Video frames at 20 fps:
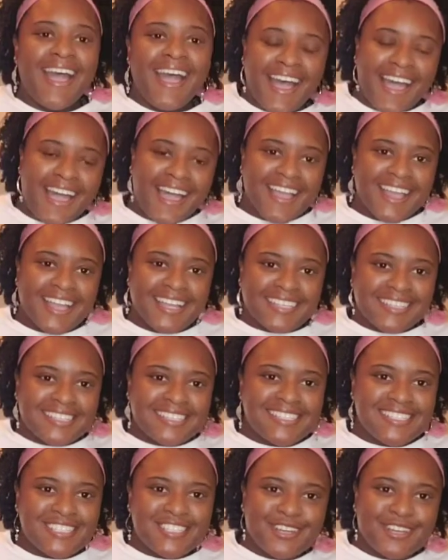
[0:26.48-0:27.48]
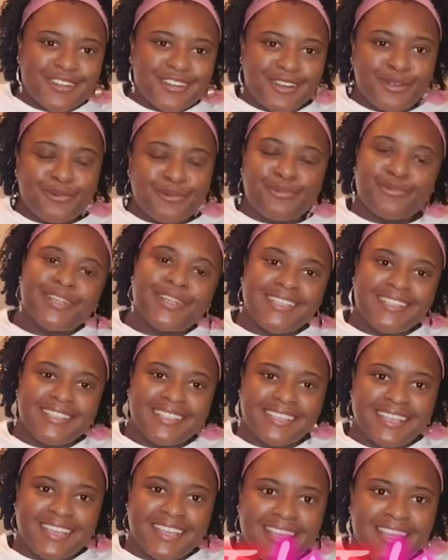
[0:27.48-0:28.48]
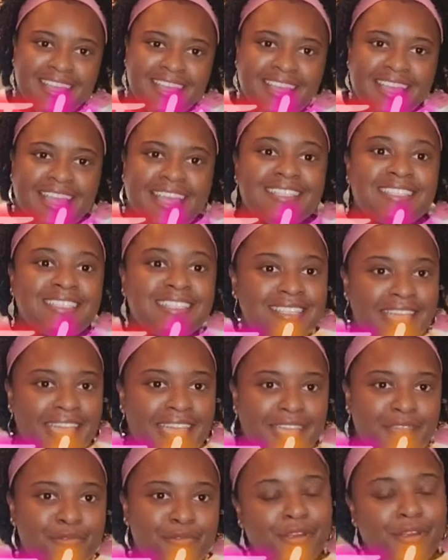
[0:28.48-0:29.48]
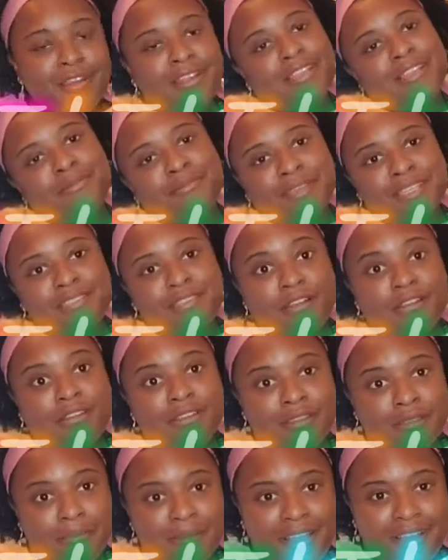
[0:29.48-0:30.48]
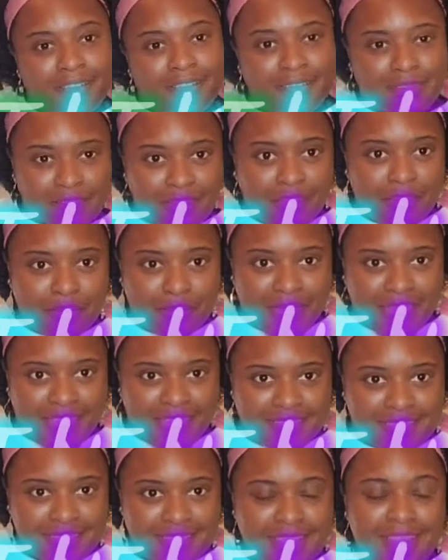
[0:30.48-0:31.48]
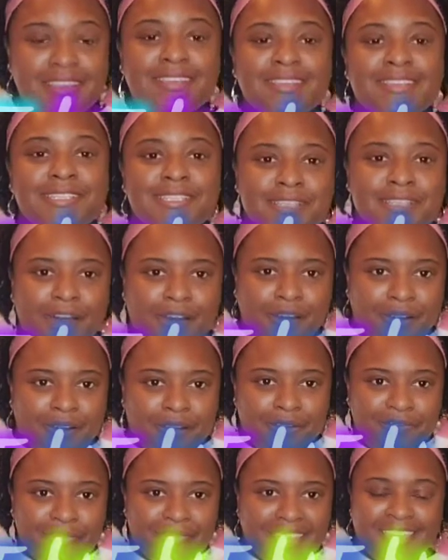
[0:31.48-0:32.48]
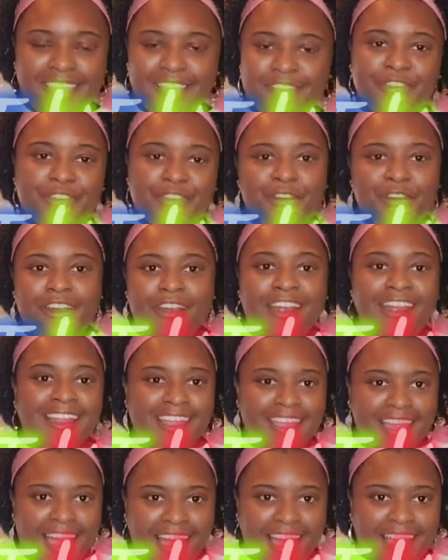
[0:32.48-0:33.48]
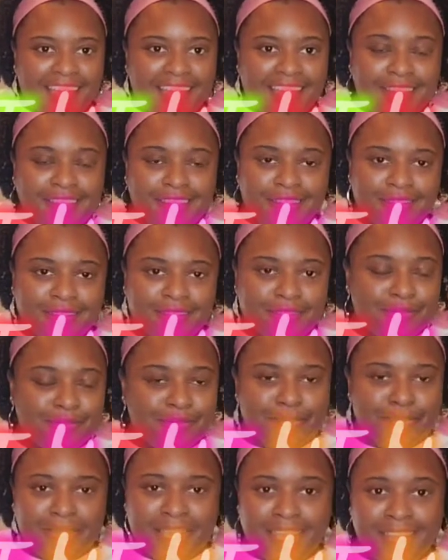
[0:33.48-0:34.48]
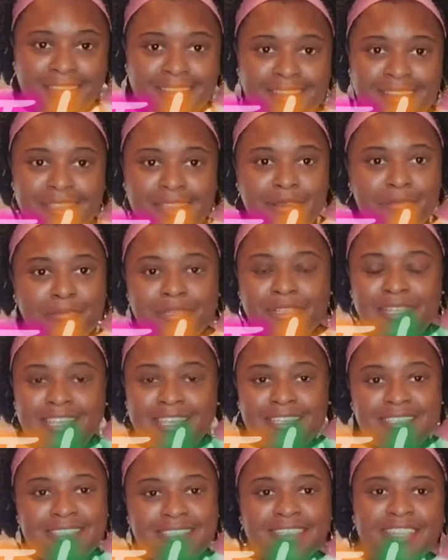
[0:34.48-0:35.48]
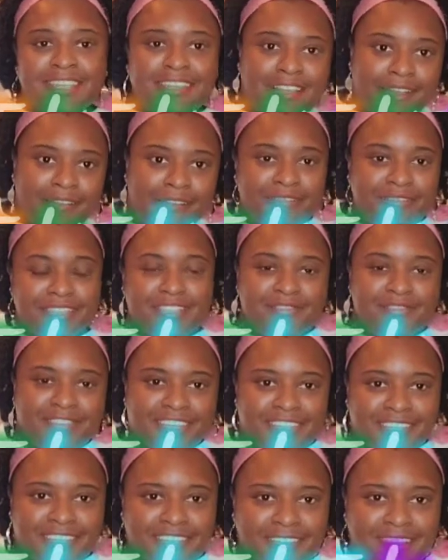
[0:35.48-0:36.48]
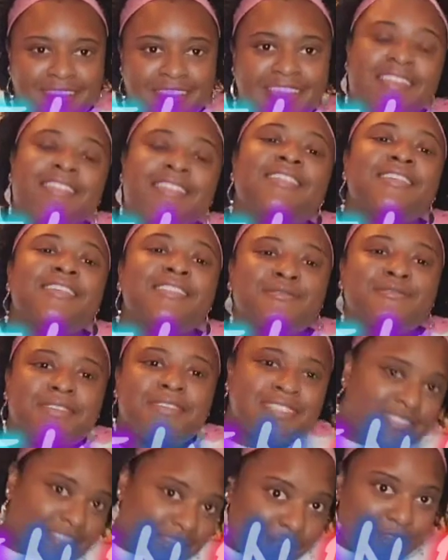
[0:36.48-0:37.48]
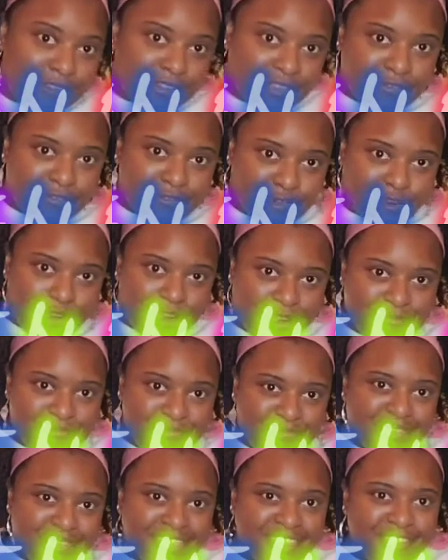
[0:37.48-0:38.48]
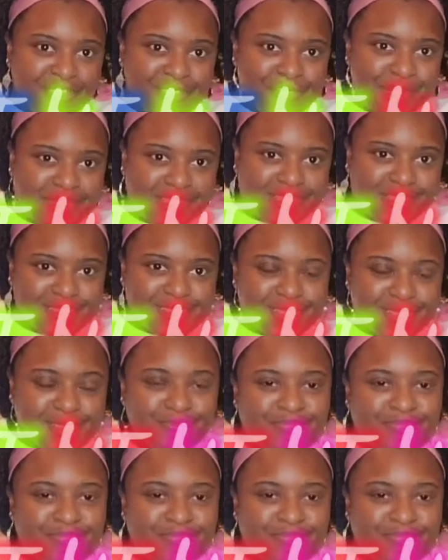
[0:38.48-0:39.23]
Hi, this is your girl Virgilia, and today we're going to be talking about cloth pads. So, if you are a guy, man, please click off this video. This one's only for the females.